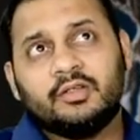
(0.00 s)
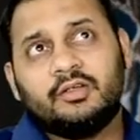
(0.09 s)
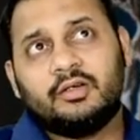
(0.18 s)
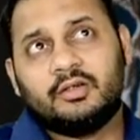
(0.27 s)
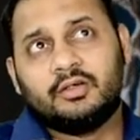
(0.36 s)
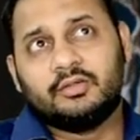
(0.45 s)

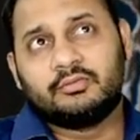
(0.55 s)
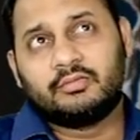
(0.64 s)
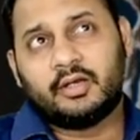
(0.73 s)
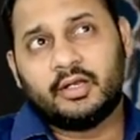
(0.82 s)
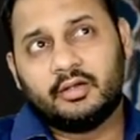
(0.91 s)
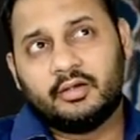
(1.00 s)

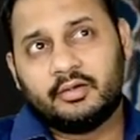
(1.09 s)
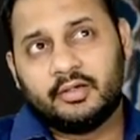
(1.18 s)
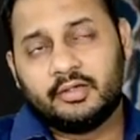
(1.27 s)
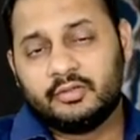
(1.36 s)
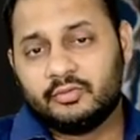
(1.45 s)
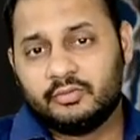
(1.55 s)

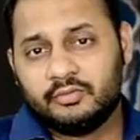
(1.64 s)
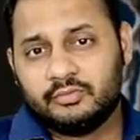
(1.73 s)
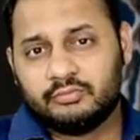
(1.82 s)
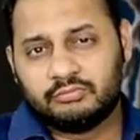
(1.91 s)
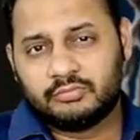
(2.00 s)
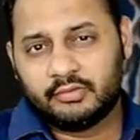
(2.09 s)
300 to
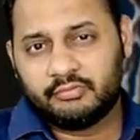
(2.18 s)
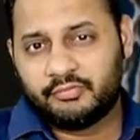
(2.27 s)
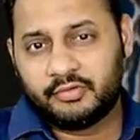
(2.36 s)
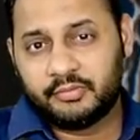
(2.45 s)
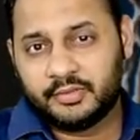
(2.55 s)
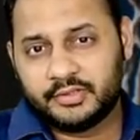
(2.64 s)

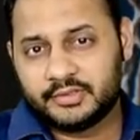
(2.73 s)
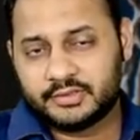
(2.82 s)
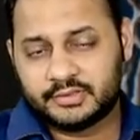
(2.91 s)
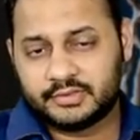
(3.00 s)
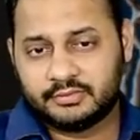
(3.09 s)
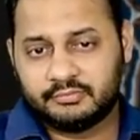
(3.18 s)
350
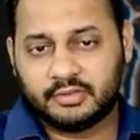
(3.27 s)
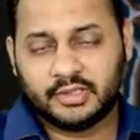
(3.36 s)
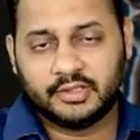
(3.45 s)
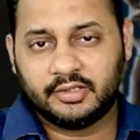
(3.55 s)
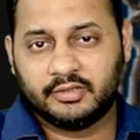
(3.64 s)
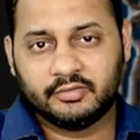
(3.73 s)
pages by
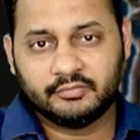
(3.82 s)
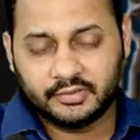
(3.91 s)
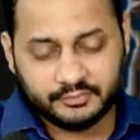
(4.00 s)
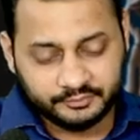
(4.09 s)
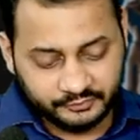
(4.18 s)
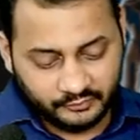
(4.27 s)
the end of the
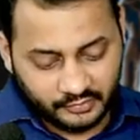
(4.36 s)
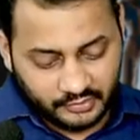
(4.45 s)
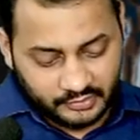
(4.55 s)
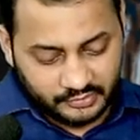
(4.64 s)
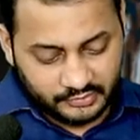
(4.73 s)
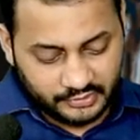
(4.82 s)

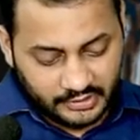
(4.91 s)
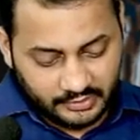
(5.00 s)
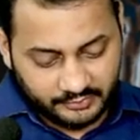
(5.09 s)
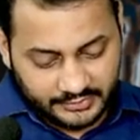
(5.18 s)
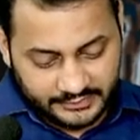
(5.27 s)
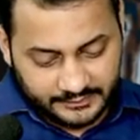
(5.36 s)

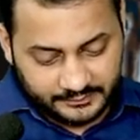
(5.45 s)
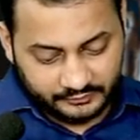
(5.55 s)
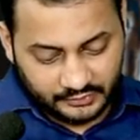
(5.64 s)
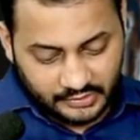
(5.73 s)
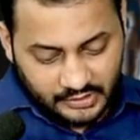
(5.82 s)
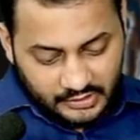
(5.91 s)
syllabus.
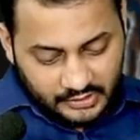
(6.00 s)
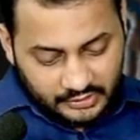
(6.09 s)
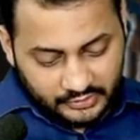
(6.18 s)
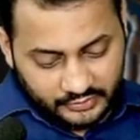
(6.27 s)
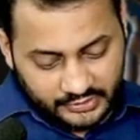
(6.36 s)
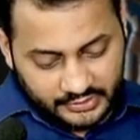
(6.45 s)

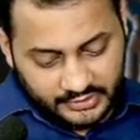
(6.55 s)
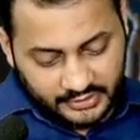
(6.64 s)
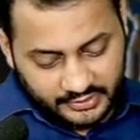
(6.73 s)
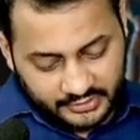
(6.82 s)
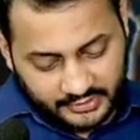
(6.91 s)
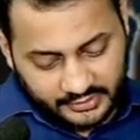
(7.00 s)
So this is
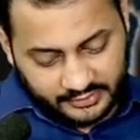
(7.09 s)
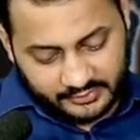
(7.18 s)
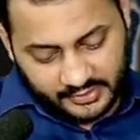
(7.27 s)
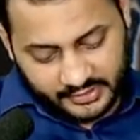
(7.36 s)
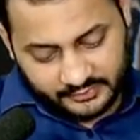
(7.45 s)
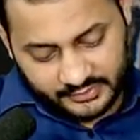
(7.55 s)
interest rate risk
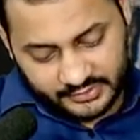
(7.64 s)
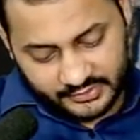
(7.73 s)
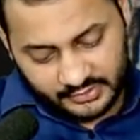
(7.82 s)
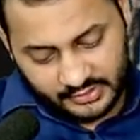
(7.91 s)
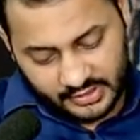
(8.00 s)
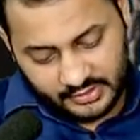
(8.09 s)
management, sir,
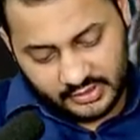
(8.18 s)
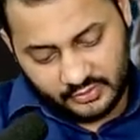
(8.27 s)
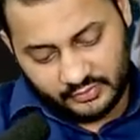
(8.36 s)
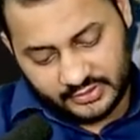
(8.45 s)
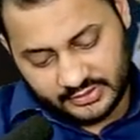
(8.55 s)
and now let's